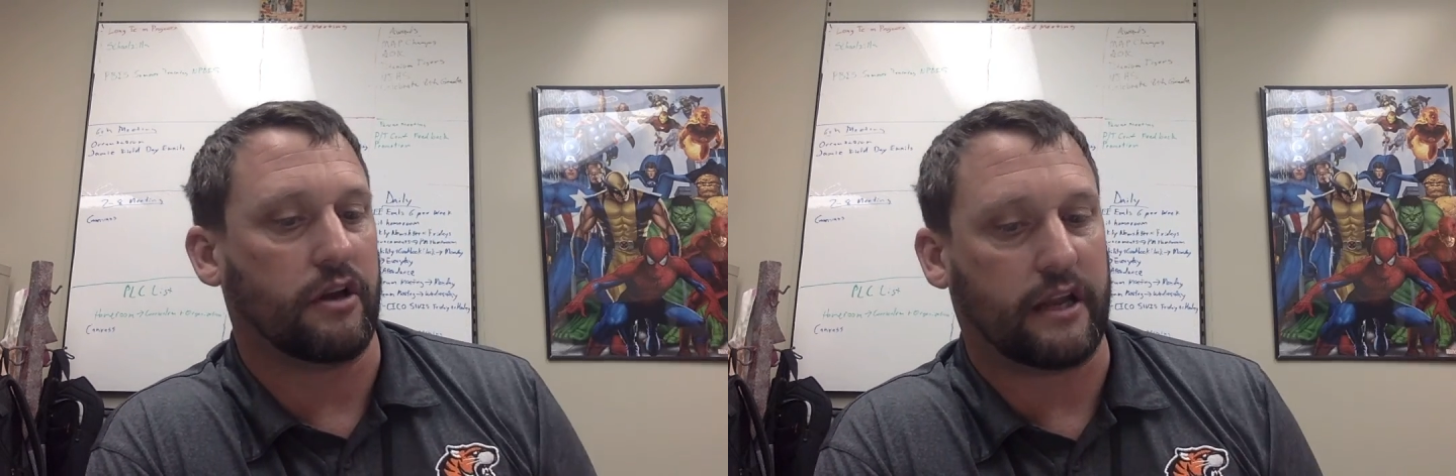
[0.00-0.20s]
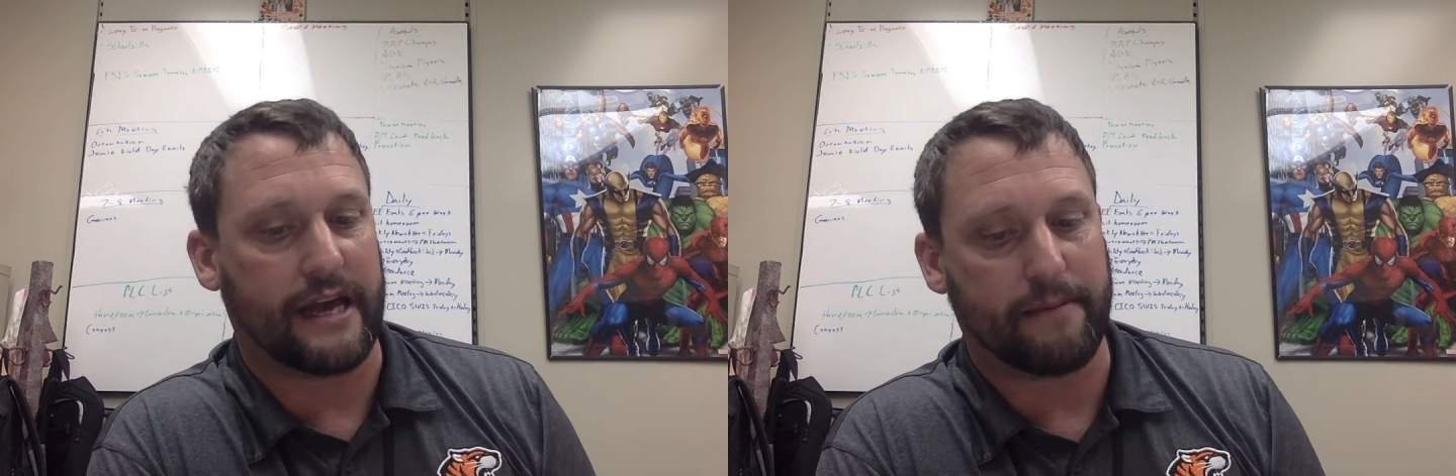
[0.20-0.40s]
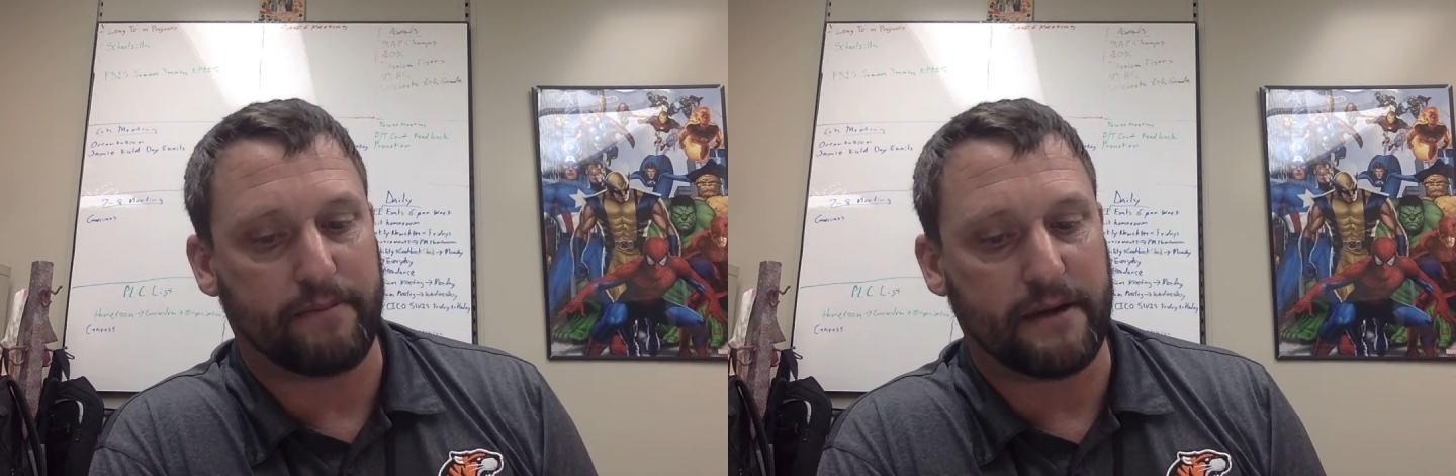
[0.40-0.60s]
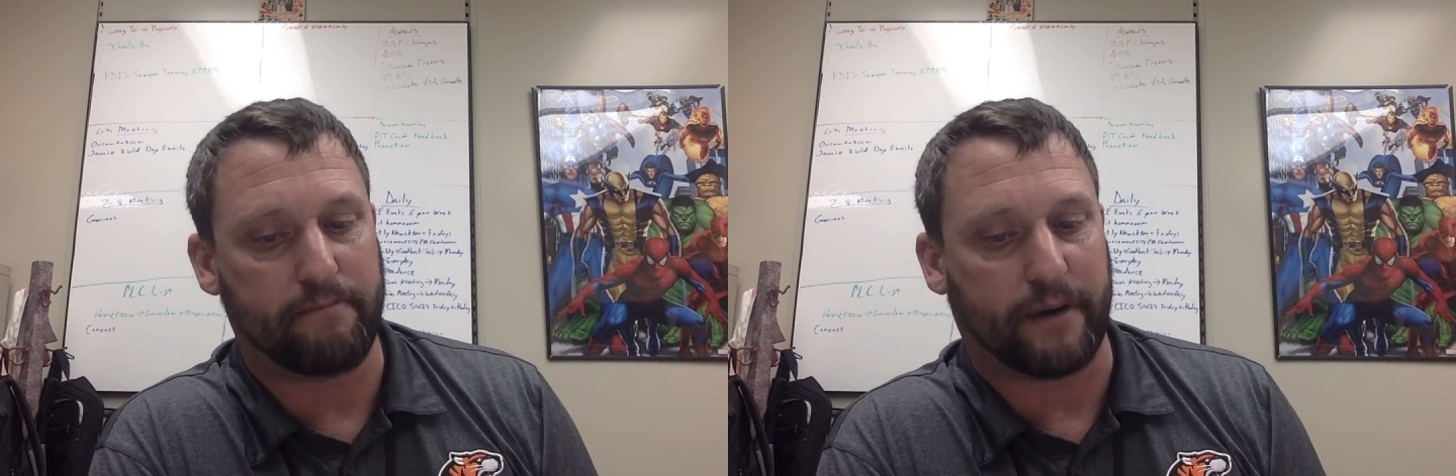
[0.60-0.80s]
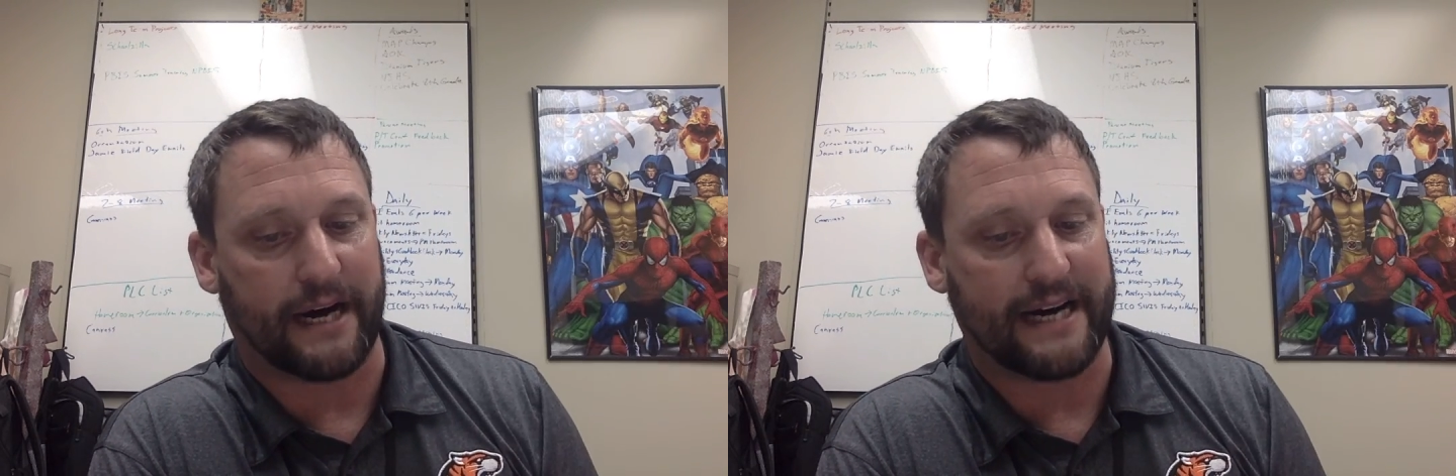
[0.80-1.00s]

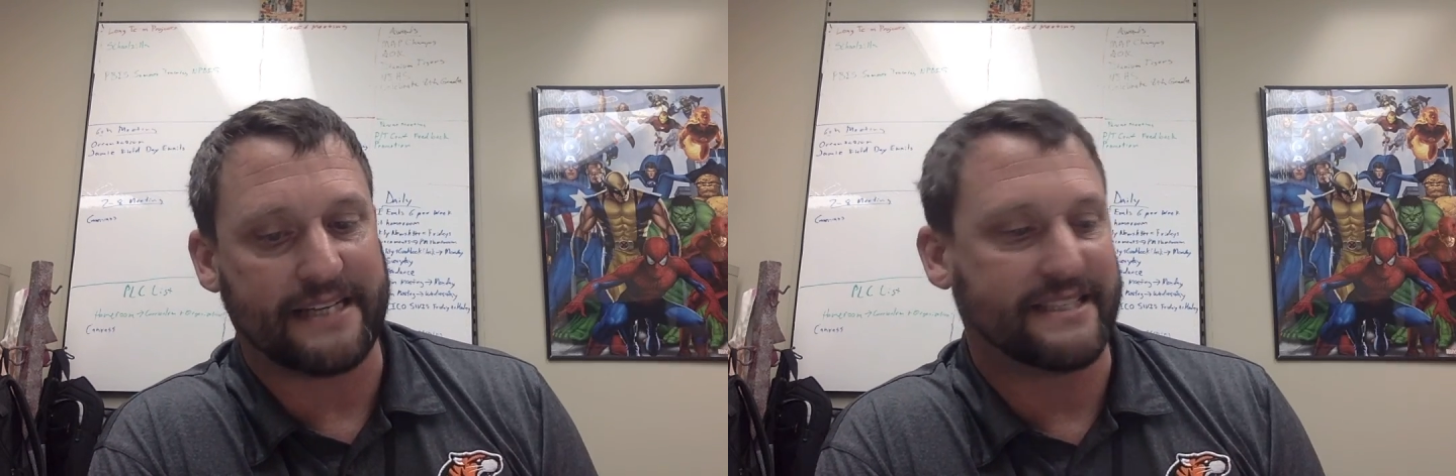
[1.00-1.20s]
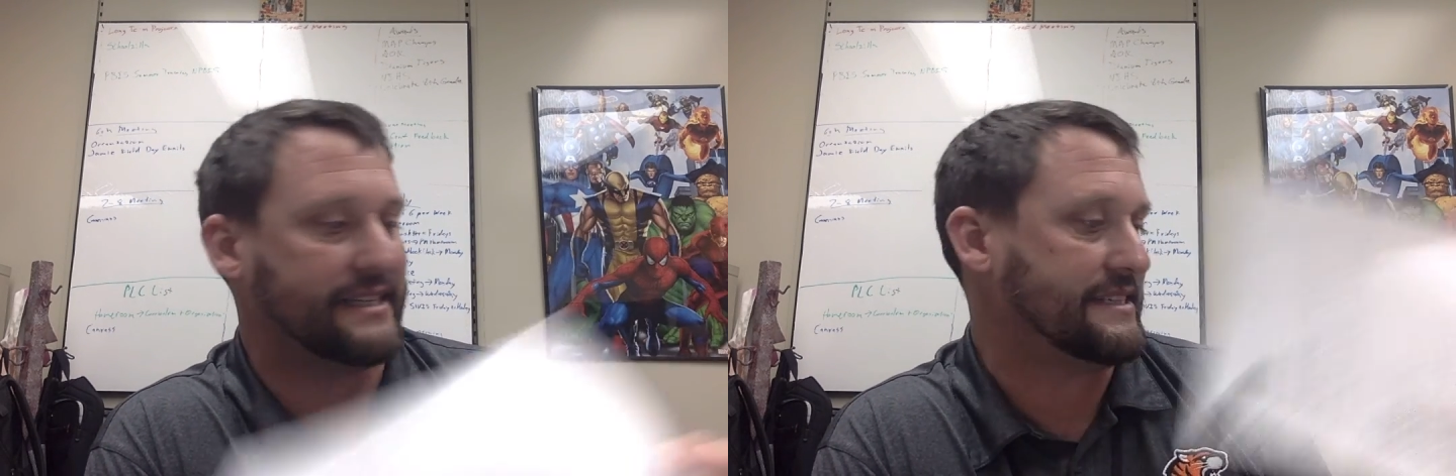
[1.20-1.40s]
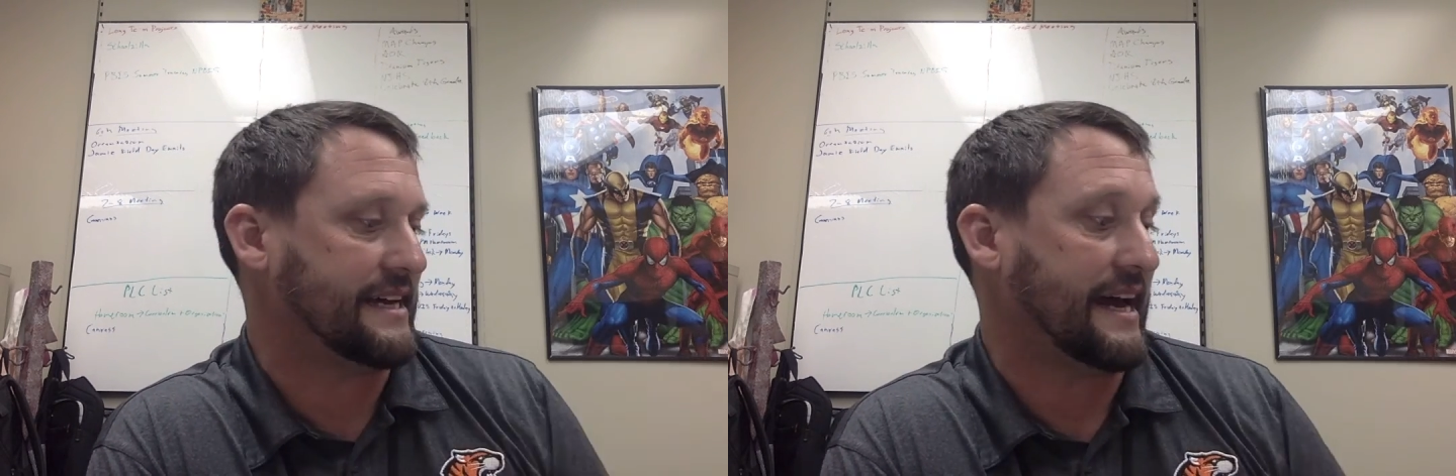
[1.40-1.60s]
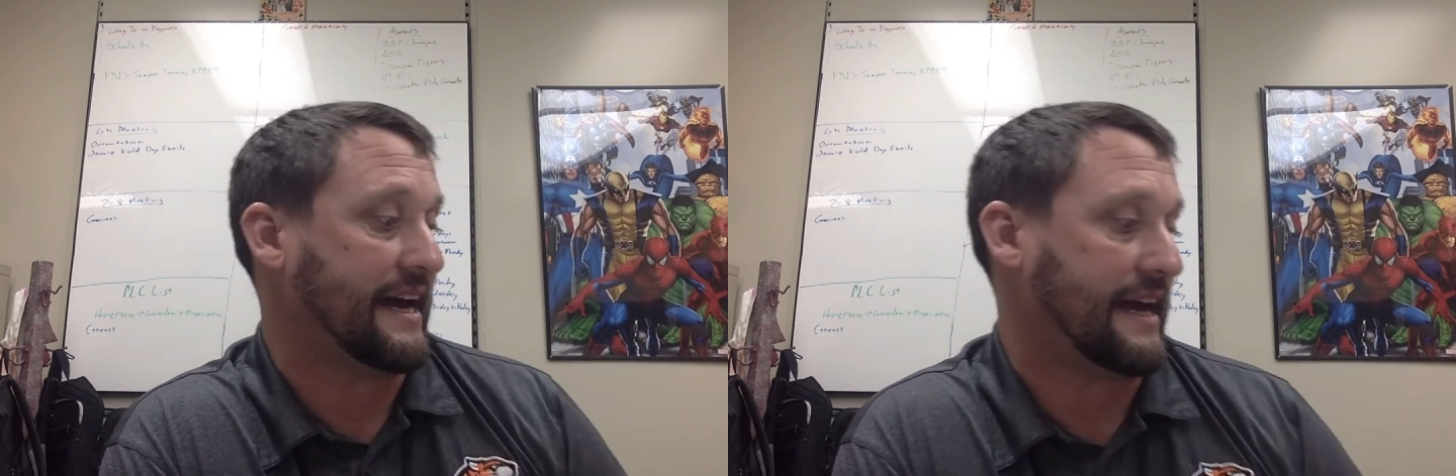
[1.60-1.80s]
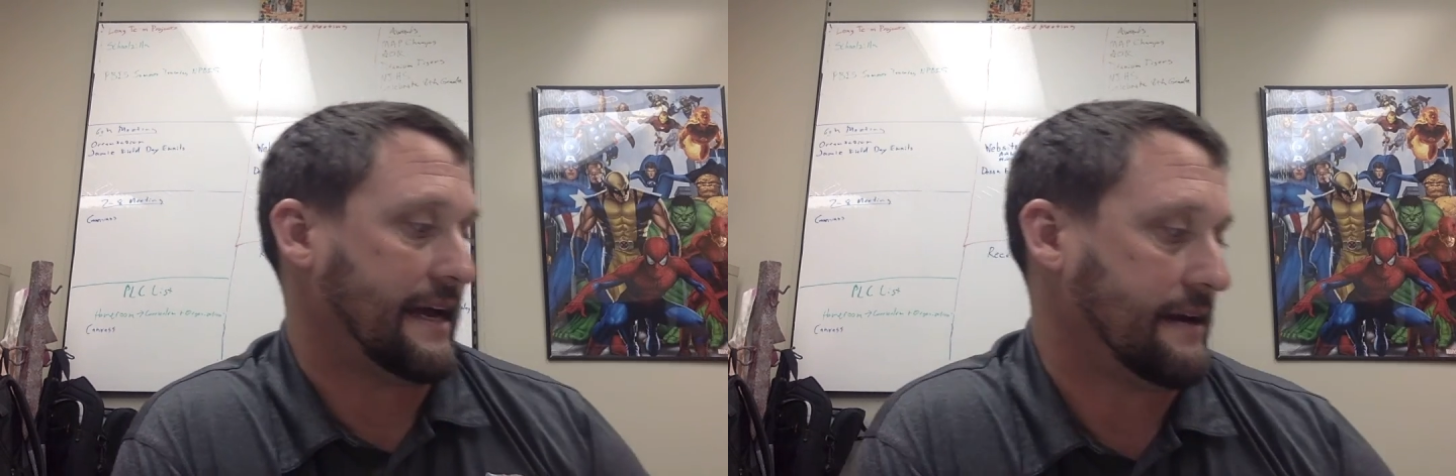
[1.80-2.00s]
Lampy by
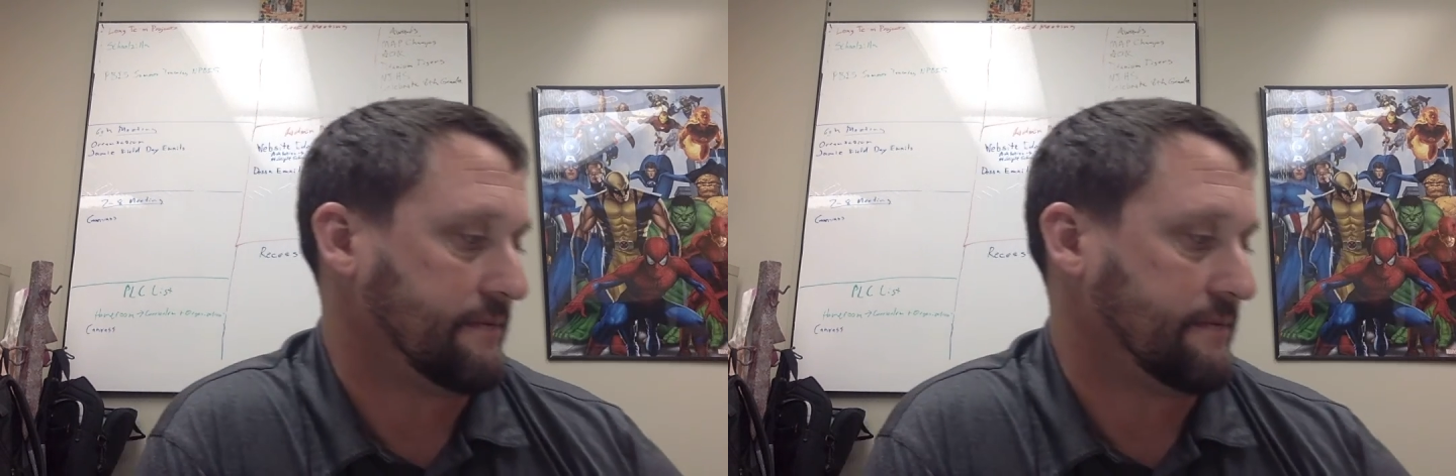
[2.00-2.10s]
today.